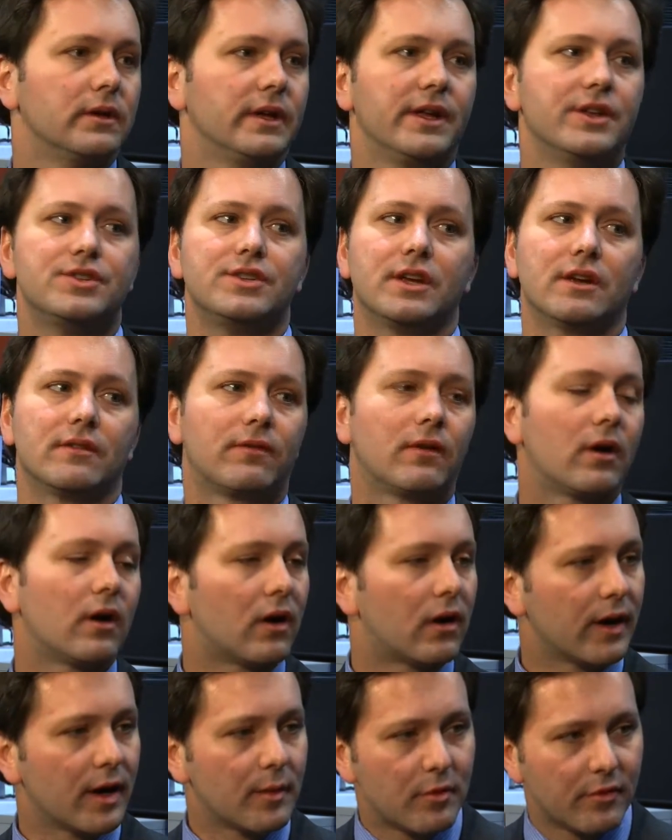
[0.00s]

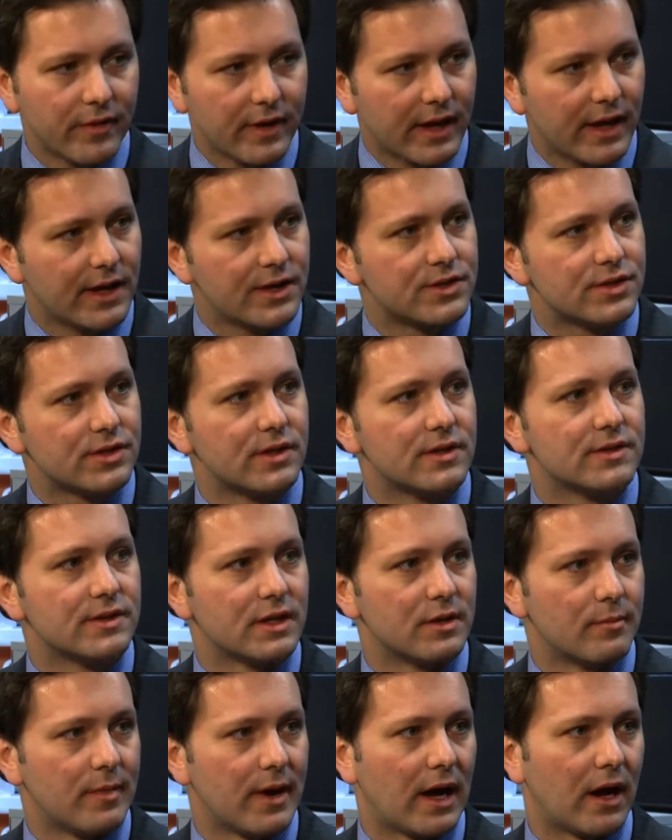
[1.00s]
EGFR amplifications
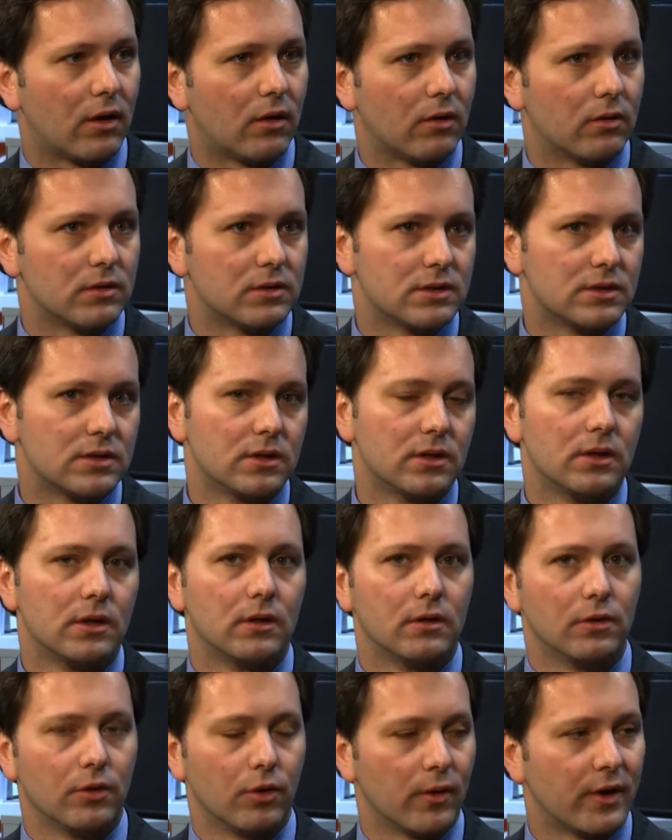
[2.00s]
in about
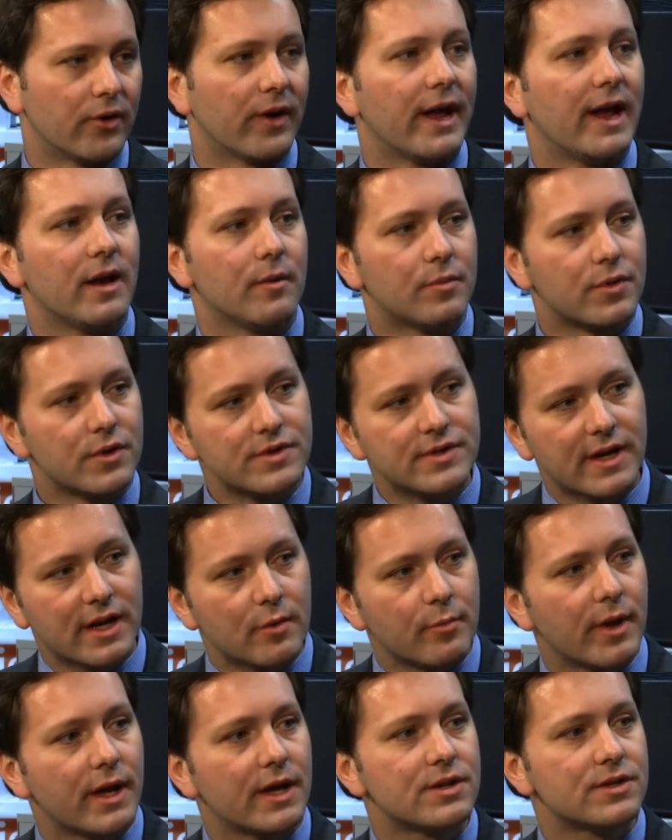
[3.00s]
a little under 8%
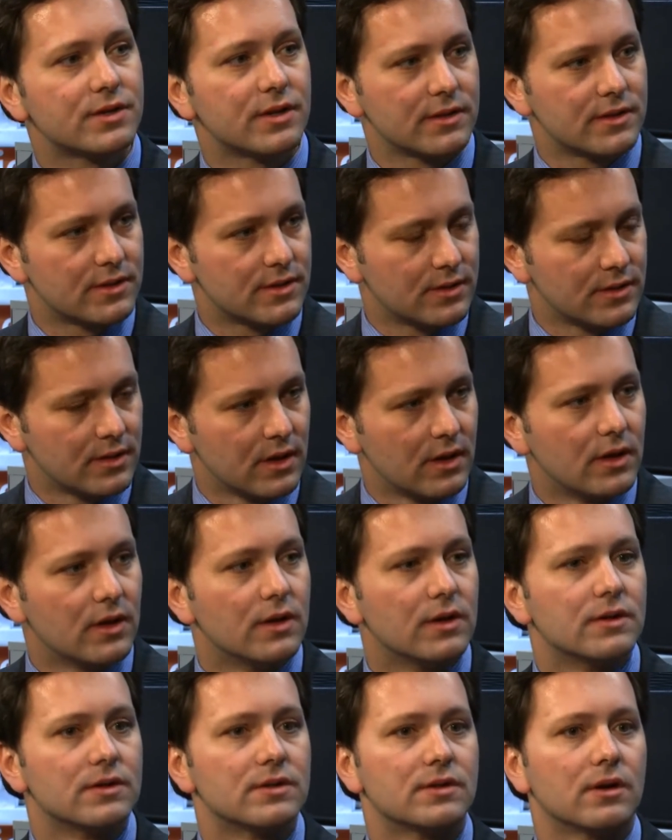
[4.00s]
of patients.
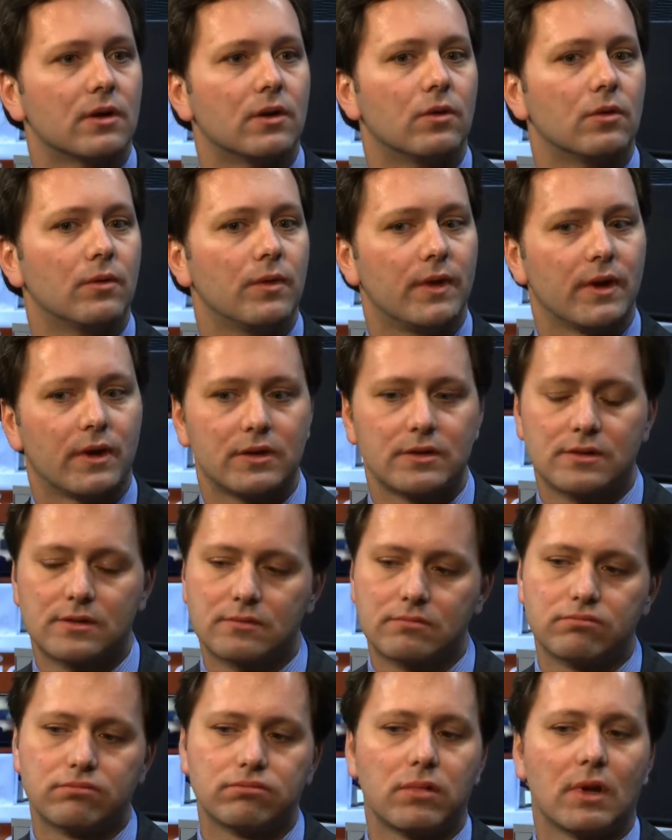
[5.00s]
So there's
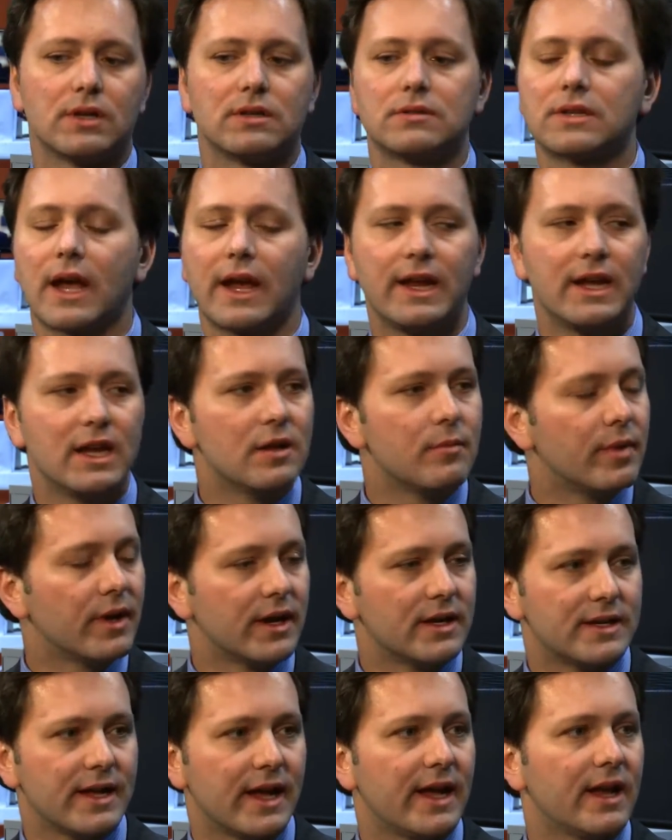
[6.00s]
a tiny bit
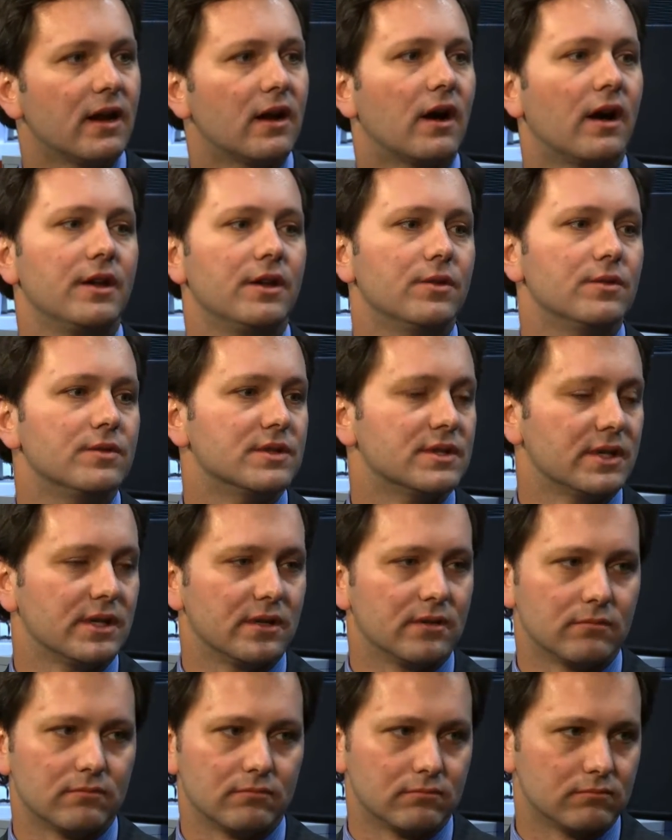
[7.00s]
of data on
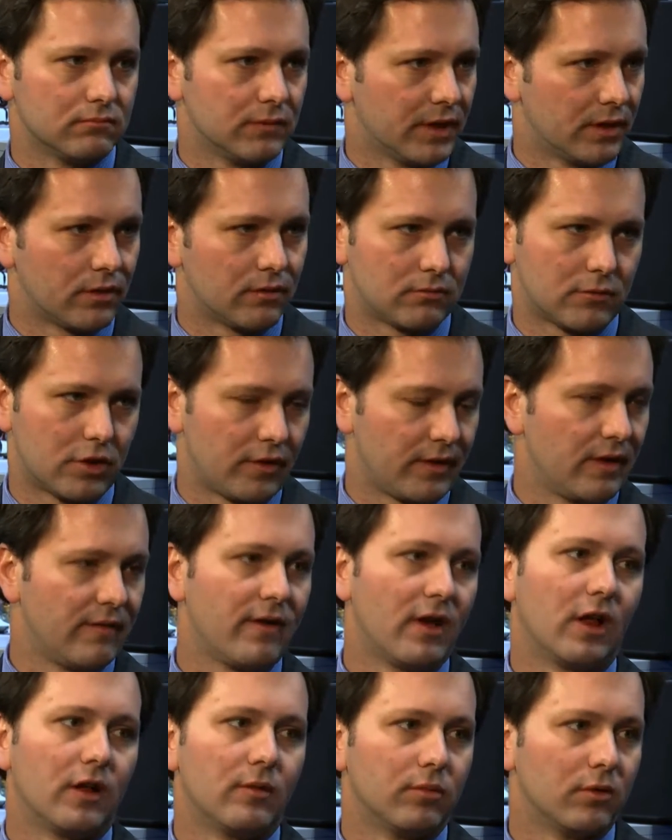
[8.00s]
using you know, currently
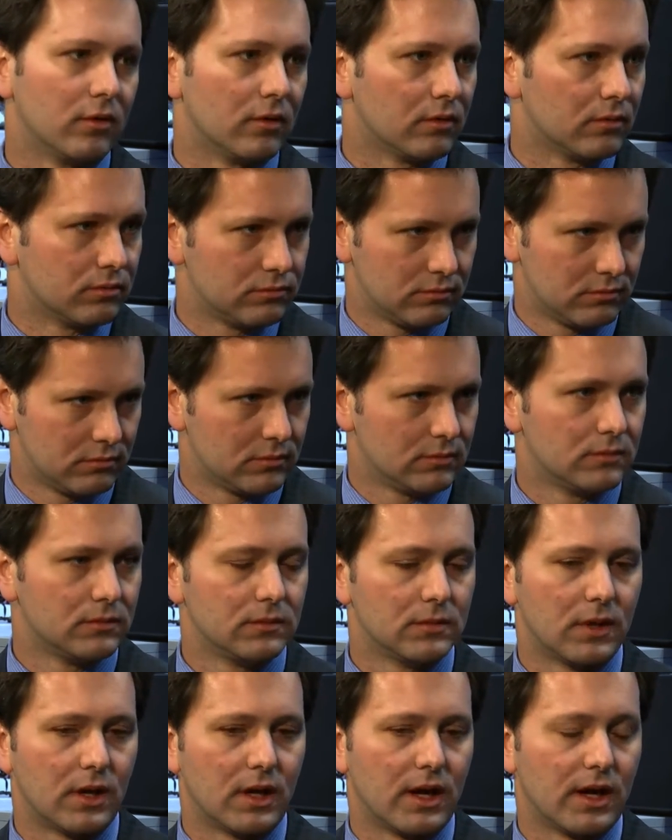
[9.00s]
available
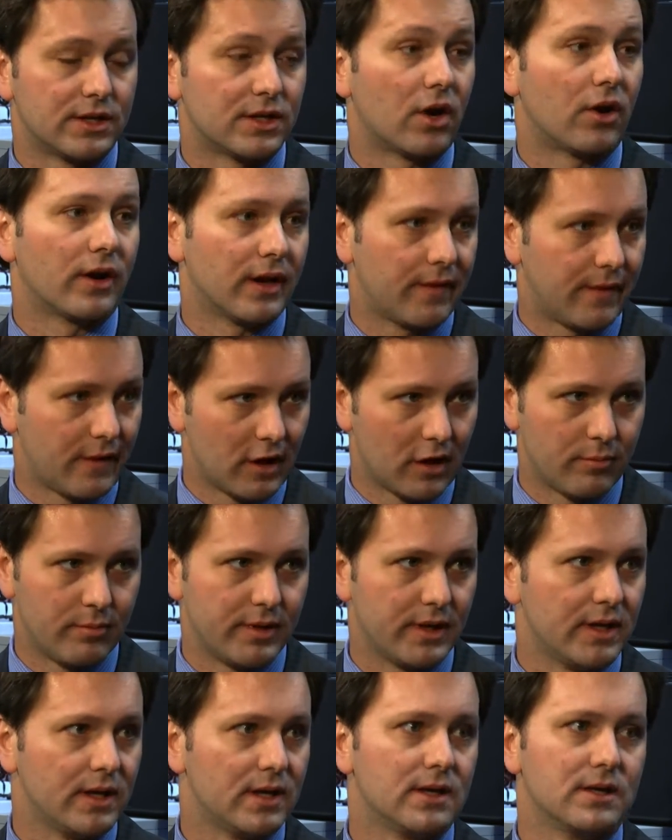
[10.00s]
uh, targeted
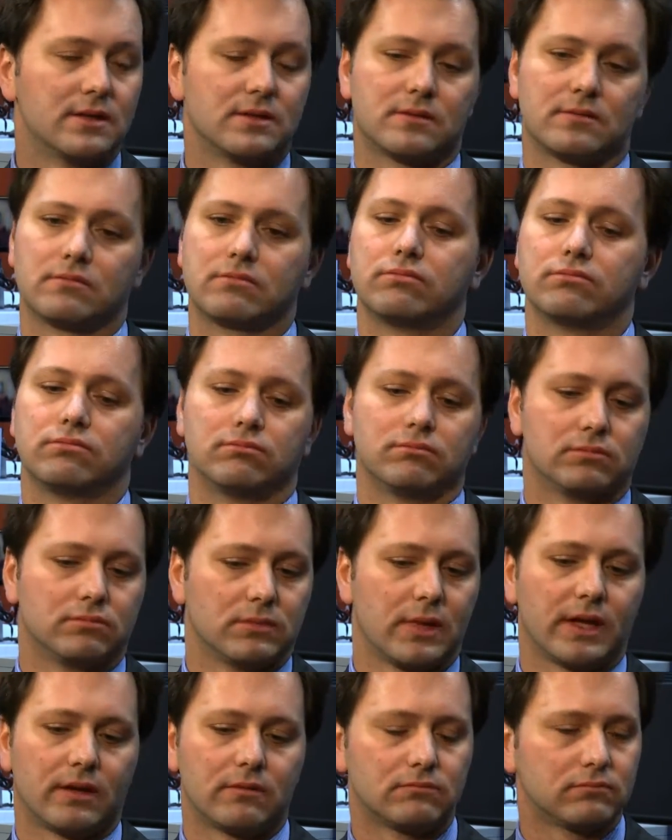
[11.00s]
therapies,
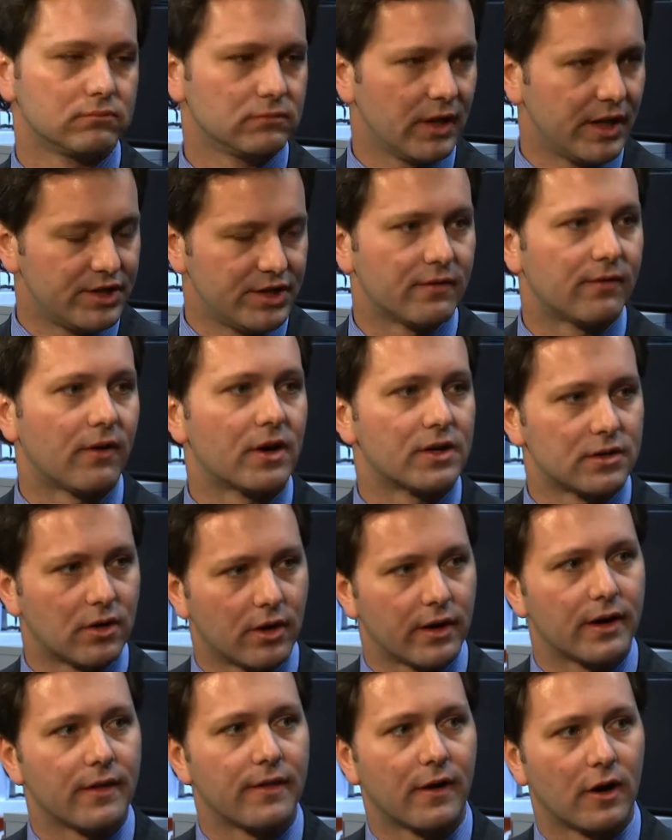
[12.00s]
like EGFR
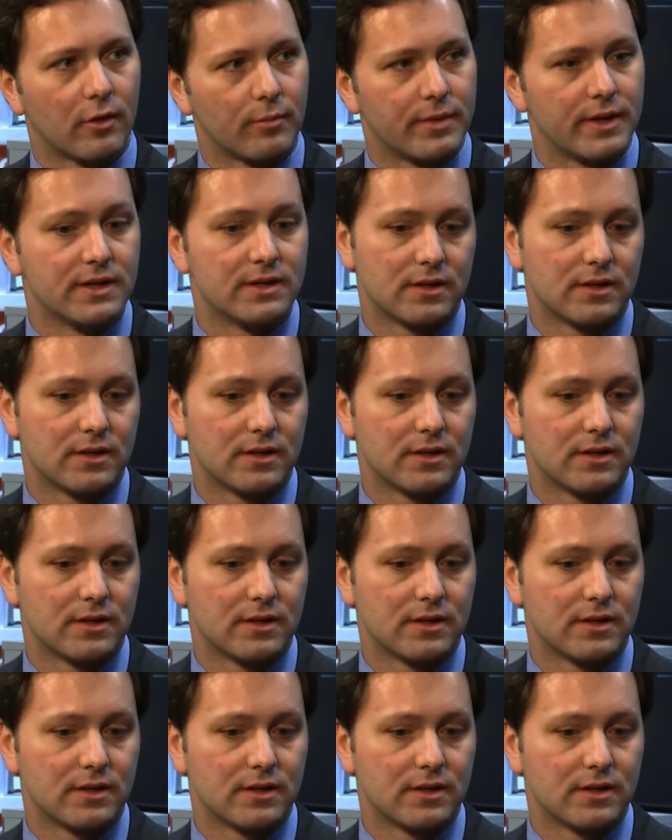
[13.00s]
targeted therapies.